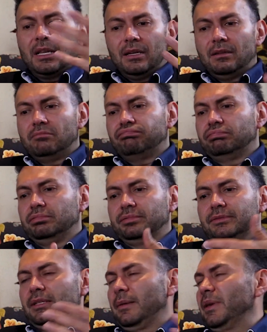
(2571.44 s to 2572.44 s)

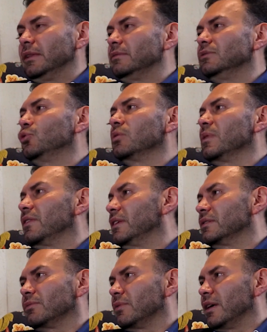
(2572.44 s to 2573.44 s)
normal
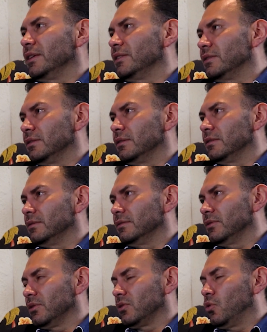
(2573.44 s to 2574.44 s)
things, rice,
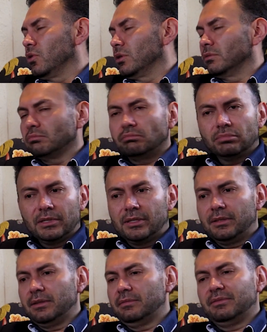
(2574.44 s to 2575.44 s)
corn,
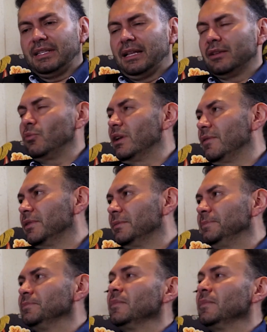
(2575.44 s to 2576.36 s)
salad, whatever.